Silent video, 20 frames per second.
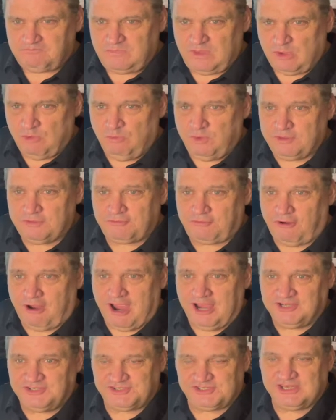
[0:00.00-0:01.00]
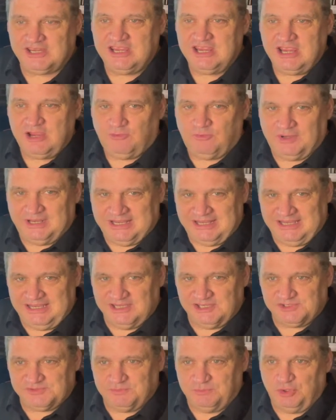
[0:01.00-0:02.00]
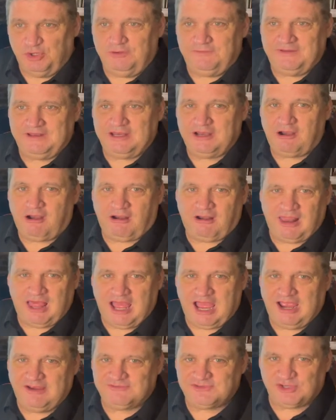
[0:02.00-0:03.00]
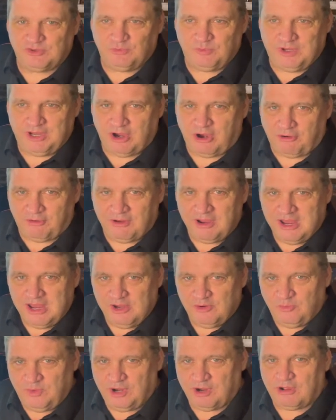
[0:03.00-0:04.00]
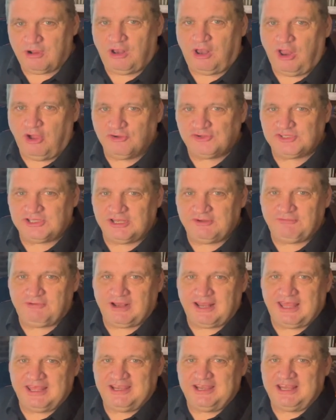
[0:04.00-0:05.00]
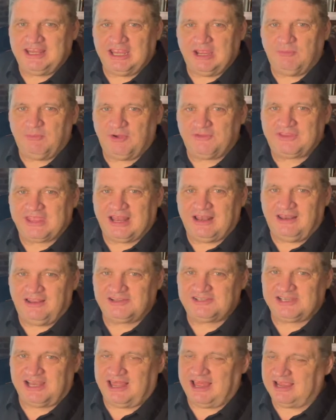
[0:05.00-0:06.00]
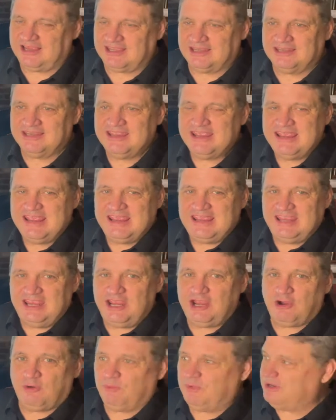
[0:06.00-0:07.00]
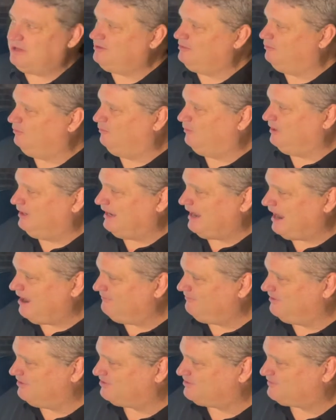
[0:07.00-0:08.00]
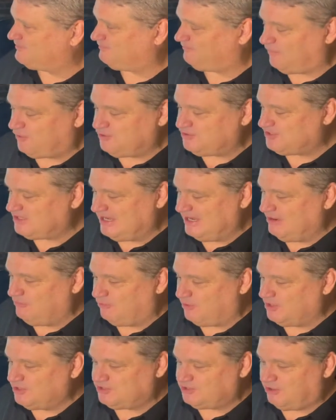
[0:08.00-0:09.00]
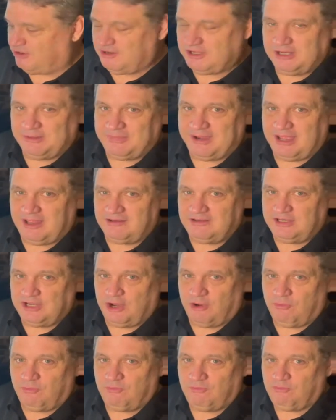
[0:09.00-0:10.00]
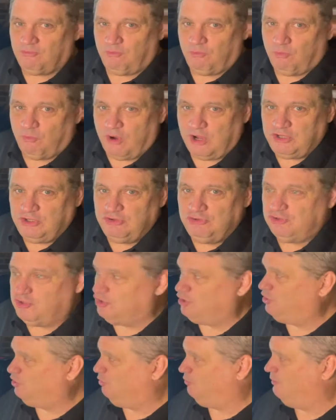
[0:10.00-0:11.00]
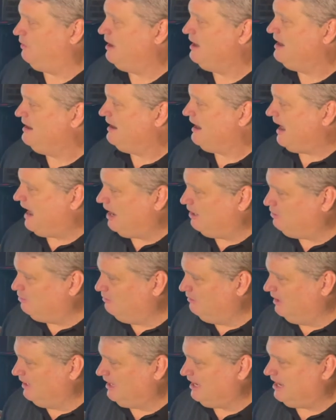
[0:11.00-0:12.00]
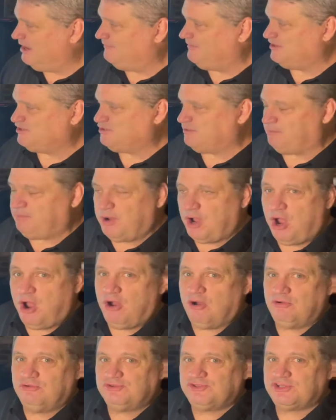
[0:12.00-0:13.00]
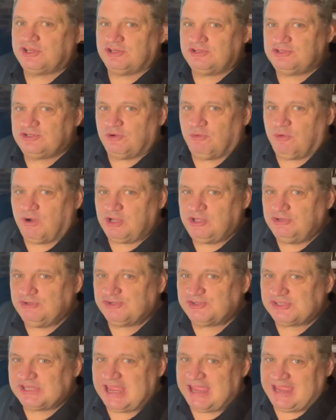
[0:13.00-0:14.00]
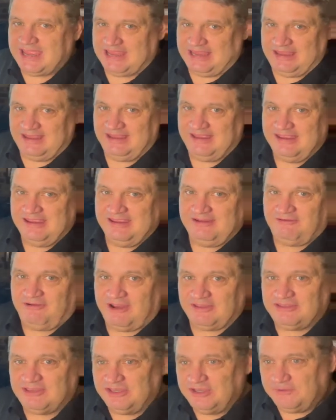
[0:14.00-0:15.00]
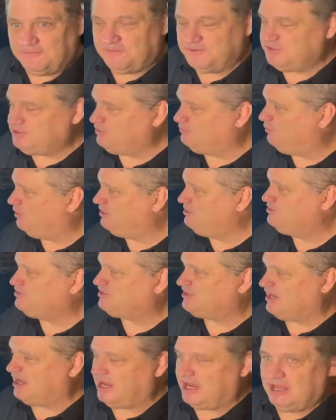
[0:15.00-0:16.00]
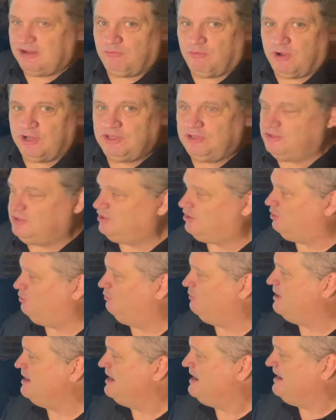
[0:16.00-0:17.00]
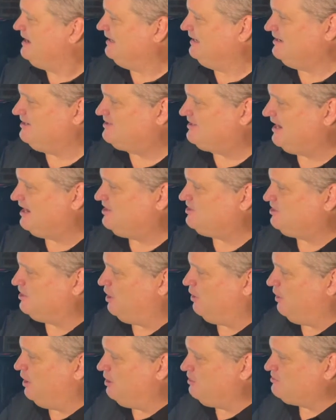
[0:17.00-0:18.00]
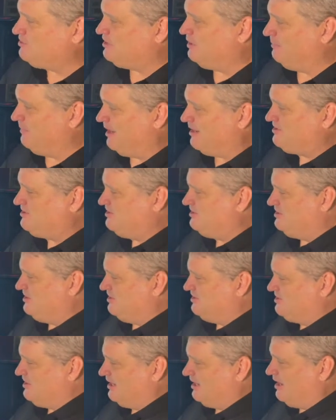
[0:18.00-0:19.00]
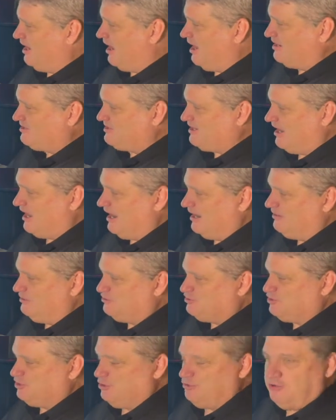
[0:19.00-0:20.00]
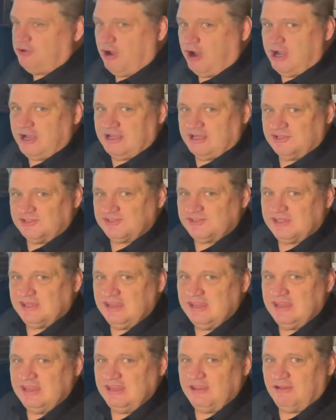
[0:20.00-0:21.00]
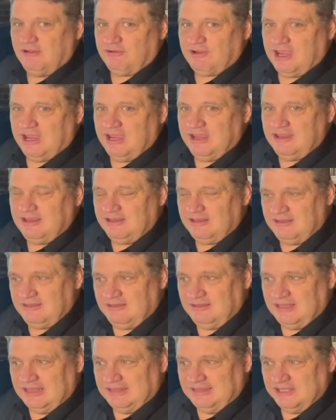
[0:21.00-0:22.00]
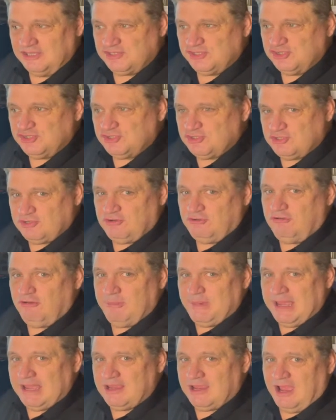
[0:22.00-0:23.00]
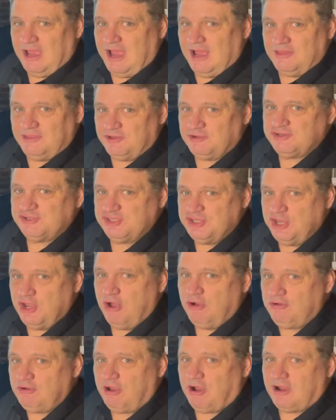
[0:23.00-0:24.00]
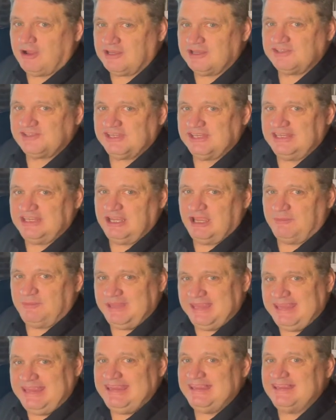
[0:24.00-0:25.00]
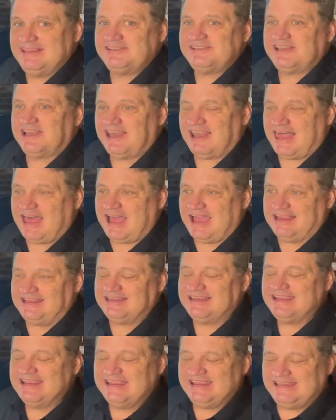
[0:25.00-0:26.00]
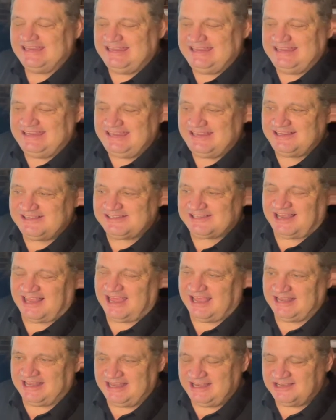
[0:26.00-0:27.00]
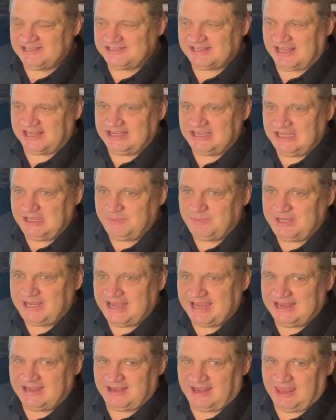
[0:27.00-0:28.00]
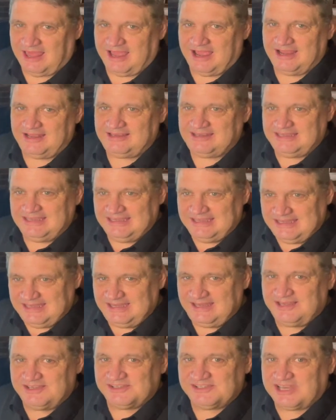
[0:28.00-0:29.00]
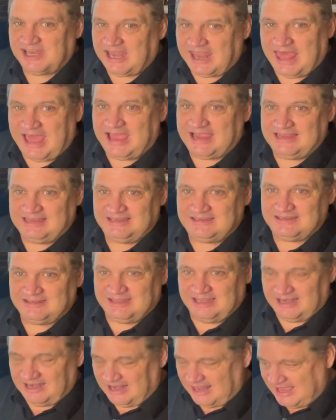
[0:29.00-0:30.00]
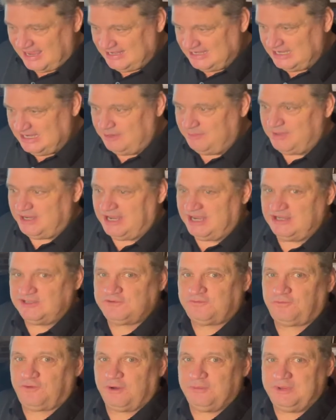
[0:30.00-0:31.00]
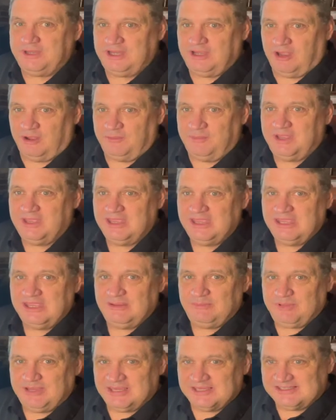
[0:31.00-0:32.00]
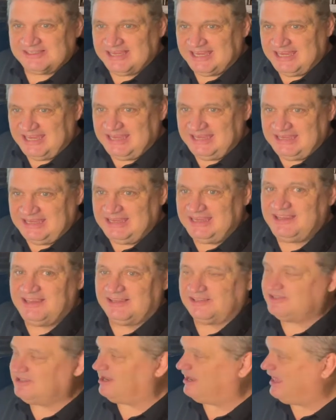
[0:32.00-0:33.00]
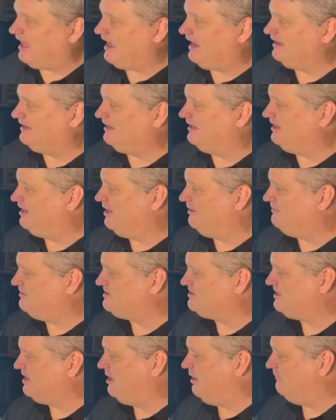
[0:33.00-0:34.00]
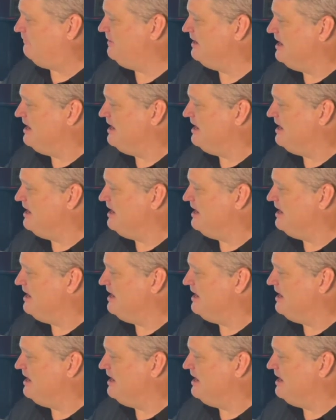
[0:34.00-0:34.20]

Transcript: with Christ, when He is moving in our lives and we are we are closely related to Him, what that looks like. And here we we have this first thing where He's talking about you know what you do, how you live, as opposed to what you say. Right, the difference in what you say and what you do. And He says, you know, here's the message is that God's light. there's no darkness. Okay, and this is true about God. There's no darkness in him. He is light. He is light. He does not emanate light. He is light. That light emanates from him because he is light in and of itself.